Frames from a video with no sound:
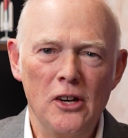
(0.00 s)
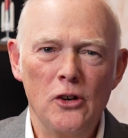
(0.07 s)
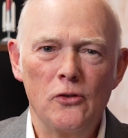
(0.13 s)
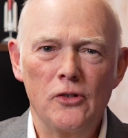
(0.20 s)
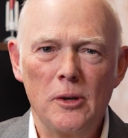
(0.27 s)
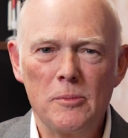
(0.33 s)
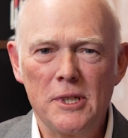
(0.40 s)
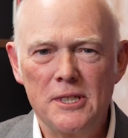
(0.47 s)

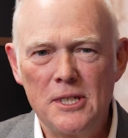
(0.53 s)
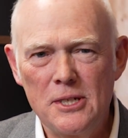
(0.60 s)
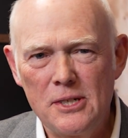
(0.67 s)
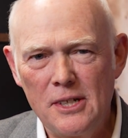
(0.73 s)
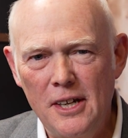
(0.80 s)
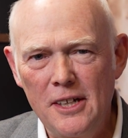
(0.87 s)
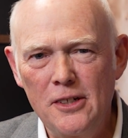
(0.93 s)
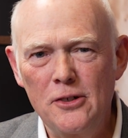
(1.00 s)
from the
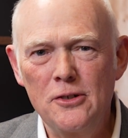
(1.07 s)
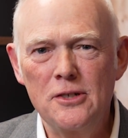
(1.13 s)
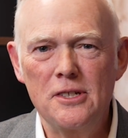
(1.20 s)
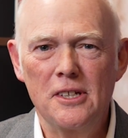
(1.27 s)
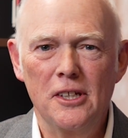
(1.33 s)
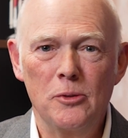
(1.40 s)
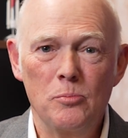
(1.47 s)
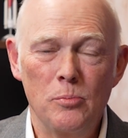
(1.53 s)
designers
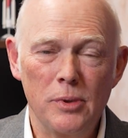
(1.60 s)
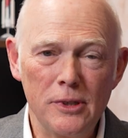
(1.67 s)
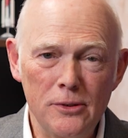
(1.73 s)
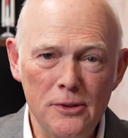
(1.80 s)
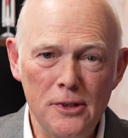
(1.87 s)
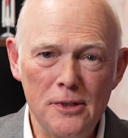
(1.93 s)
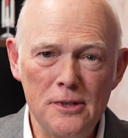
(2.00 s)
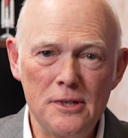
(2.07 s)
and
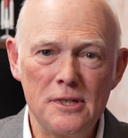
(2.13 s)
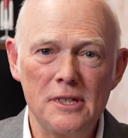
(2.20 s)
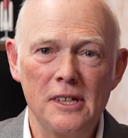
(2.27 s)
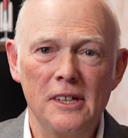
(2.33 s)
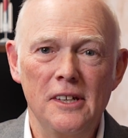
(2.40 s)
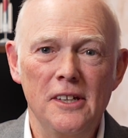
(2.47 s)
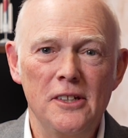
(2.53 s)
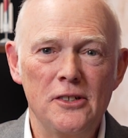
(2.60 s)
builders
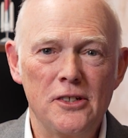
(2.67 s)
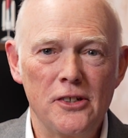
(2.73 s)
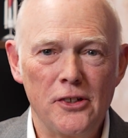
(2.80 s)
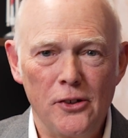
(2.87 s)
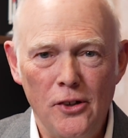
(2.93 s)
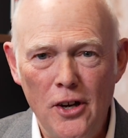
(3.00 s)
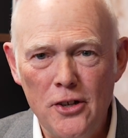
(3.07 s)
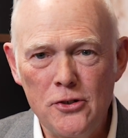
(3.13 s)
to
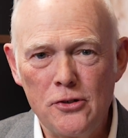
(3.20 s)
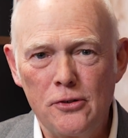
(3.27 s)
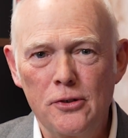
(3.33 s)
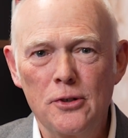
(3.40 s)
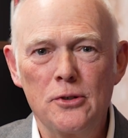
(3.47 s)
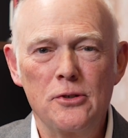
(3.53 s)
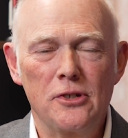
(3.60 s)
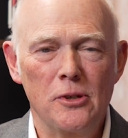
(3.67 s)
the launch
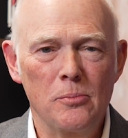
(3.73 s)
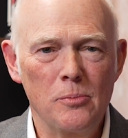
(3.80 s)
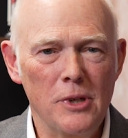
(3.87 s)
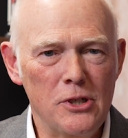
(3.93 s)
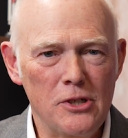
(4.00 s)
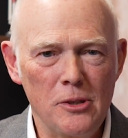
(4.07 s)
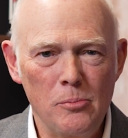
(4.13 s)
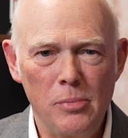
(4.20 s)
crews and
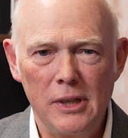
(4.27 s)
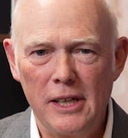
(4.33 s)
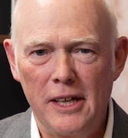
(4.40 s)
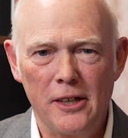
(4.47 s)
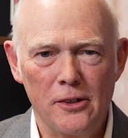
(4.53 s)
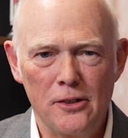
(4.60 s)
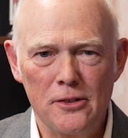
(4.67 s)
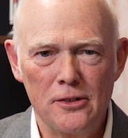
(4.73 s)
mission
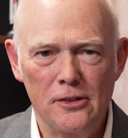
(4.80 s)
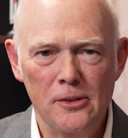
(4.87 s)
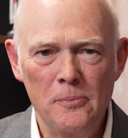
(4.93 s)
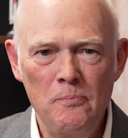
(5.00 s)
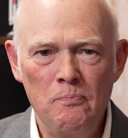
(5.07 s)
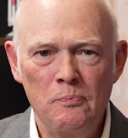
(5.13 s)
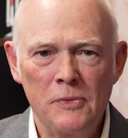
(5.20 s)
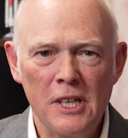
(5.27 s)
planners.
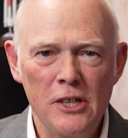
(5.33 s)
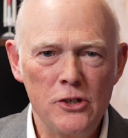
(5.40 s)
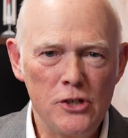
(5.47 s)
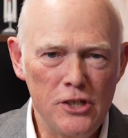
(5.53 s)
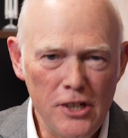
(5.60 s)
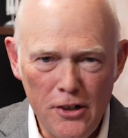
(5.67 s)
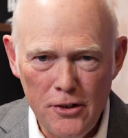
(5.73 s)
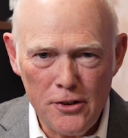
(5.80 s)

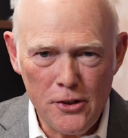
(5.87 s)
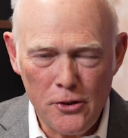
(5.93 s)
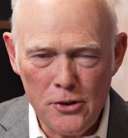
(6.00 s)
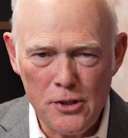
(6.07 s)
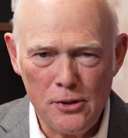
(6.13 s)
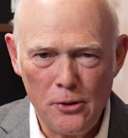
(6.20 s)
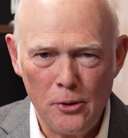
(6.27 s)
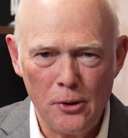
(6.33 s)
Share your
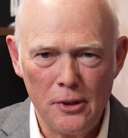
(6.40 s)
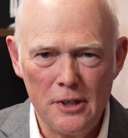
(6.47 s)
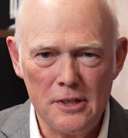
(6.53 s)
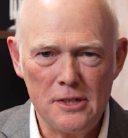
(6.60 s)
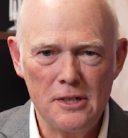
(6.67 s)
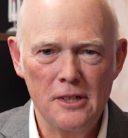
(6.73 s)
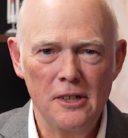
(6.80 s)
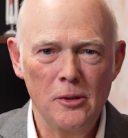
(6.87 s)

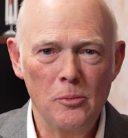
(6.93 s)
stories,